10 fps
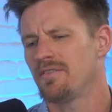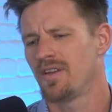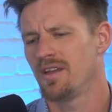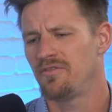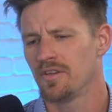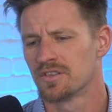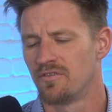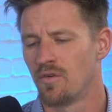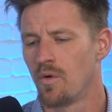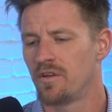it fills
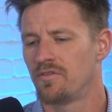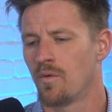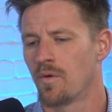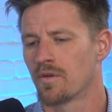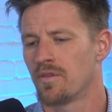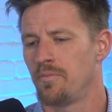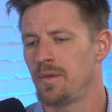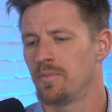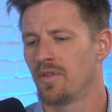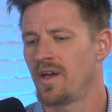a void for the
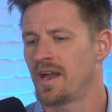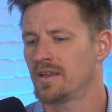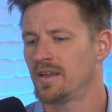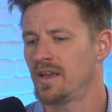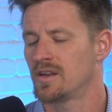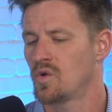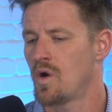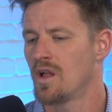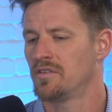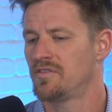people that can
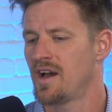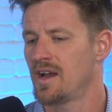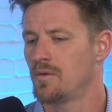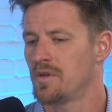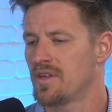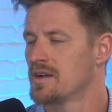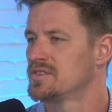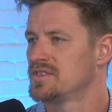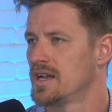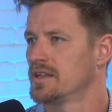qualify without
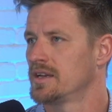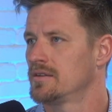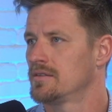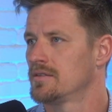selling.